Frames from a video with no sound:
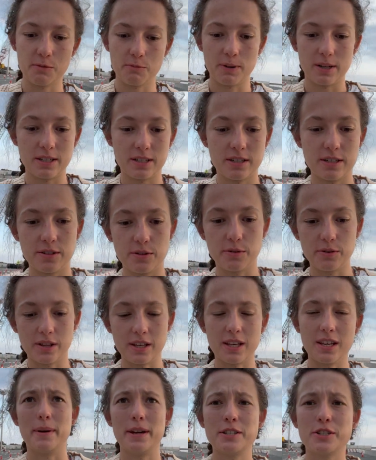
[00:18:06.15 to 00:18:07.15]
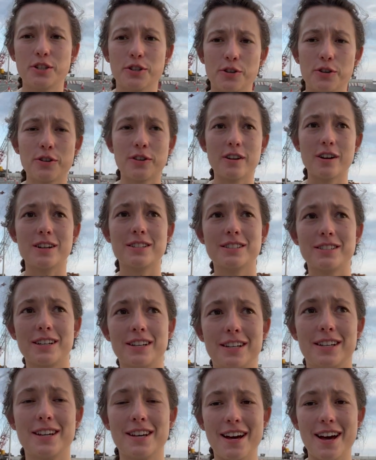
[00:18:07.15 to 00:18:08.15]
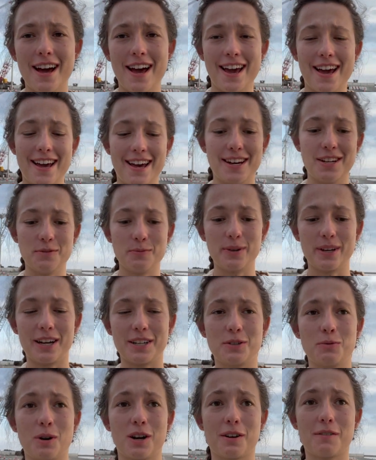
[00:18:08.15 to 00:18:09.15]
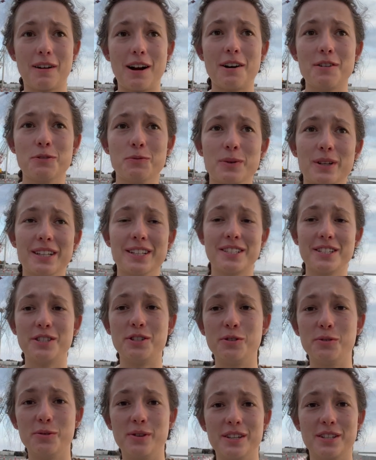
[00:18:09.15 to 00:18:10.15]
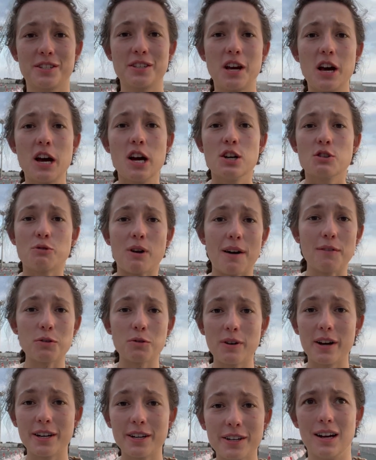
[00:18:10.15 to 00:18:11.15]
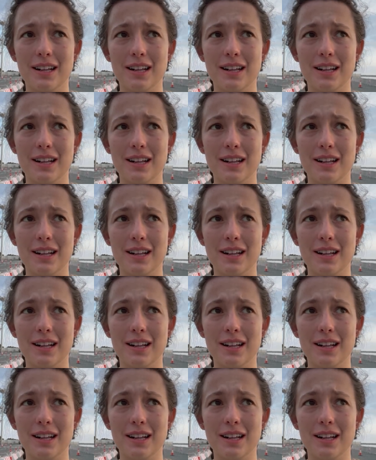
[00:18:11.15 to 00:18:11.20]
went to the ancient Kourion site and we got to walk around and we listened to this travel writer,